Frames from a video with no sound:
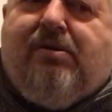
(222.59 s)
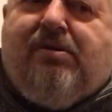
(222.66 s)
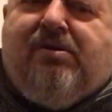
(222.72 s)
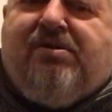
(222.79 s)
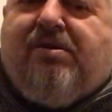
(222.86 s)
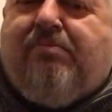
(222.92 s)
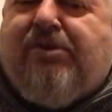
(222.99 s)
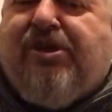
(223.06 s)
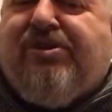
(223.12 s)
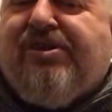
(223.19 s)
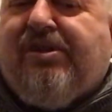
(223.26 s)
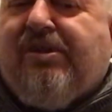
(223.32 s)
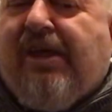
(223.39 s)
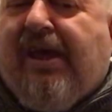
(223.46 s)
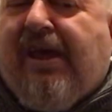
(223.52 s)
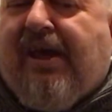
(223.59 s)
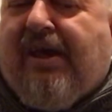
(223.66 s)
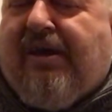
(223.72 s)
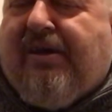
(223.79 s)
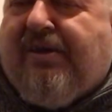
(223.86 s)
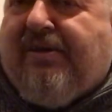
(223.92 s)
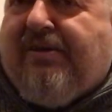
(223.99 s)
So I'm using there,
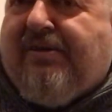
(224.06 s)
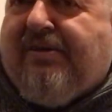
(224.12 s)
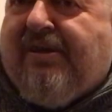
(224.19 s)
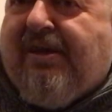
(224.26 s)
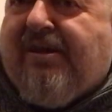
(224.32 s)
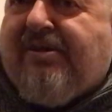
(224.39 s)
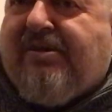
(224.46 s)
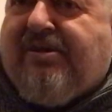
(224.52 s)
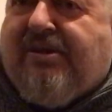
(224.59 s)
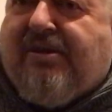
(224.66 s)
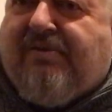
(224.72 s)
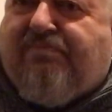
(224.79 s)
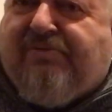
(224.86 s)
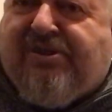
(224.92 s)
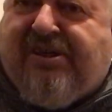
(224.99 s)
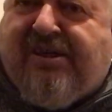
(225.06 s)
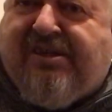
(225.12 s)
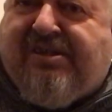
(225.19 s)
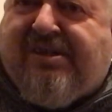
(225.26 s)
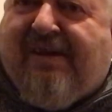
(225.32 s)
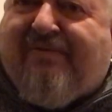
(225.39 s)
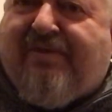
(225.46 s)
that's C
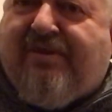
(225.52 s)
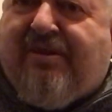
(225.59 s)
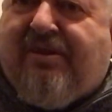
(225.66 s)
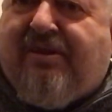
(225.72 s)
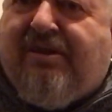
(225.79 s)
7th